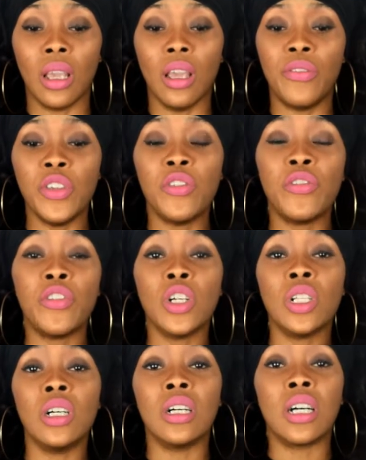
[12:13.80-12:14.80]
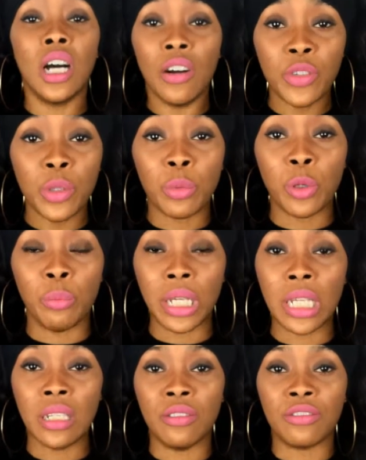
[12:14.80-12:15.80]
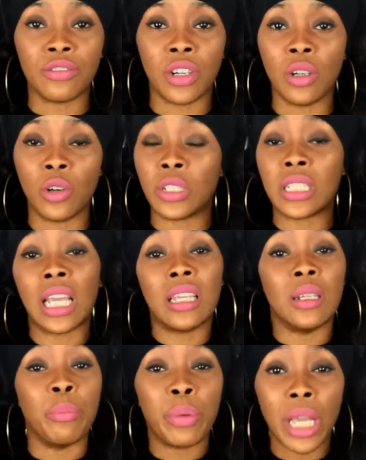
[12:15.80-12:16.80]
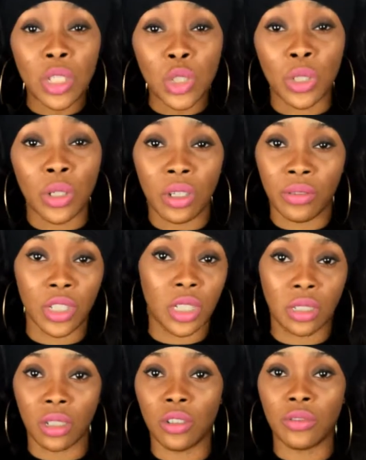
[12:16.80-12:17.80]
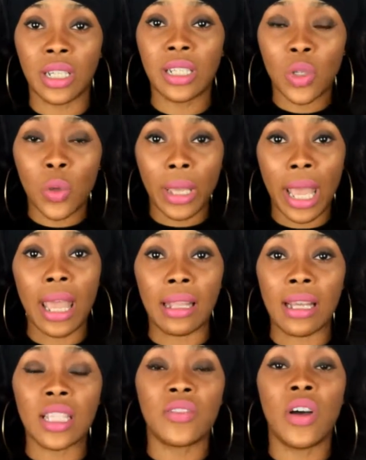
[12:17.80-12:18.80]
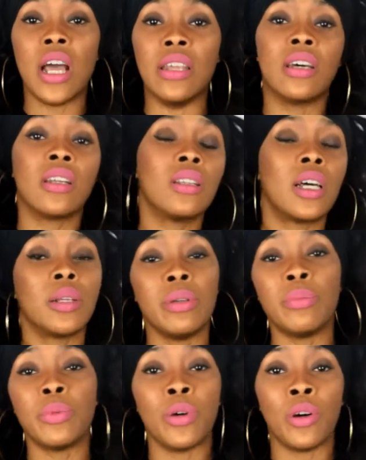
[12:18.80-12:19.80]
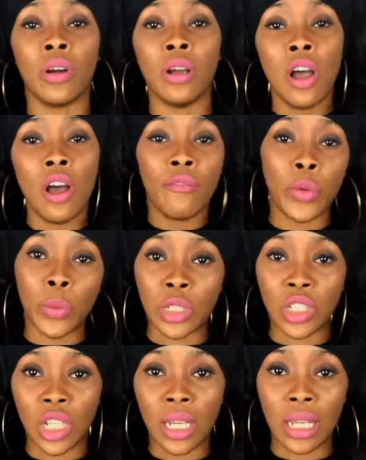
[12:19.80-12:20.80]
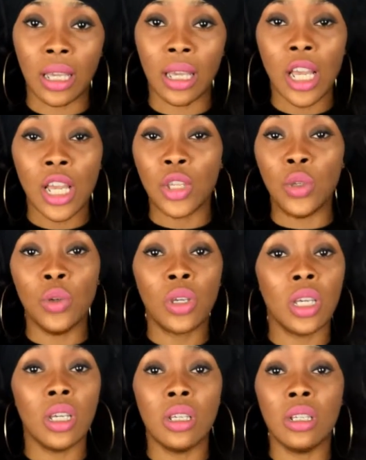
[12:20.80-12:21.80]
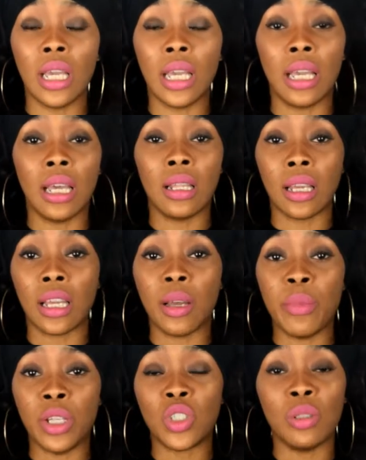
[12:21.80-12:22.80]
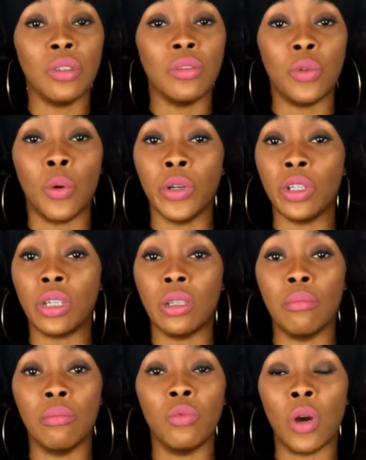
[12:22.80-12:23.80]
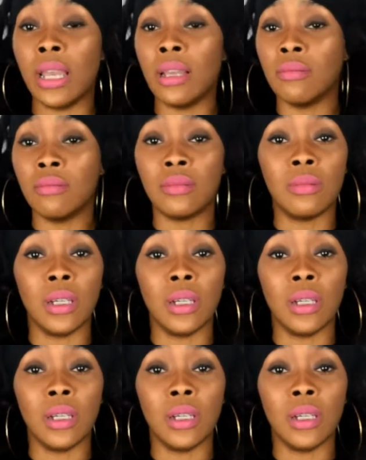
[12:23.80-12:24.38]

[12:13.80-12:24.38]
If you feel uncomfortable being in front or taking a picture of yourself, that's okay. That's fine. Not a lot of people are photogenic. You can, again, like I mentioned before, you can write